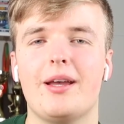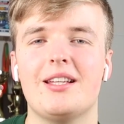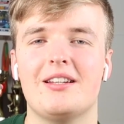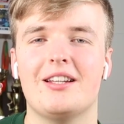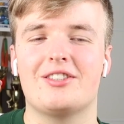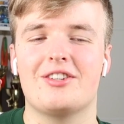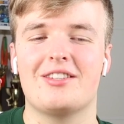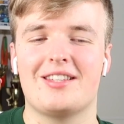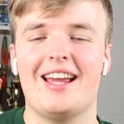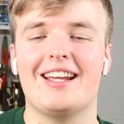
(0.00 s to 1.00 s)
basically is
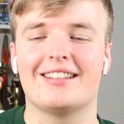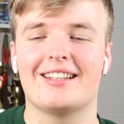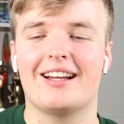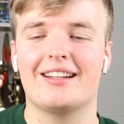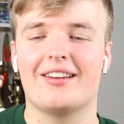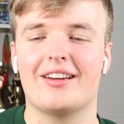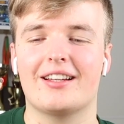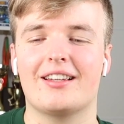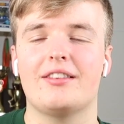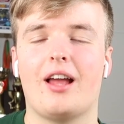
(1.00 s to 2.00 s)
just saying that,
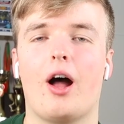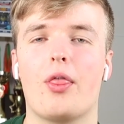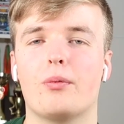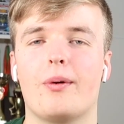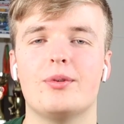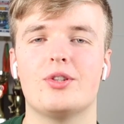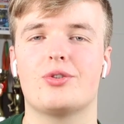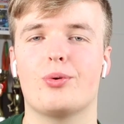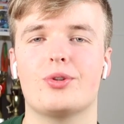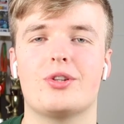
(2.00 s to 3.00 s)
like, the other woman's
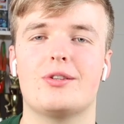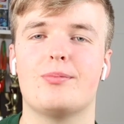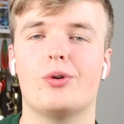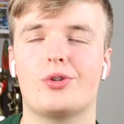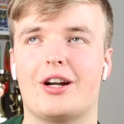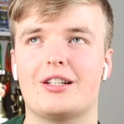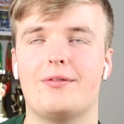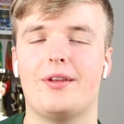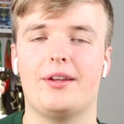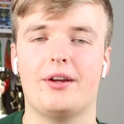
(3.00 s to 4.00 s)
daughter is more
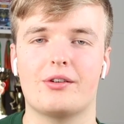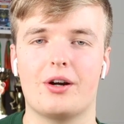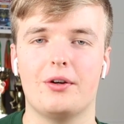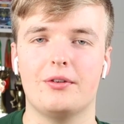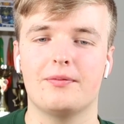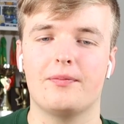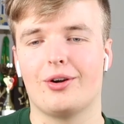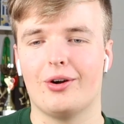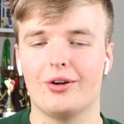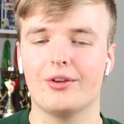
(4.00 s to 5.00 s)
attractive than her own.
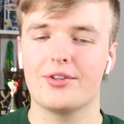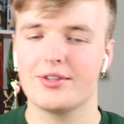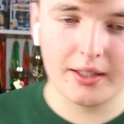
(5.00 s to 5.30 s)
God,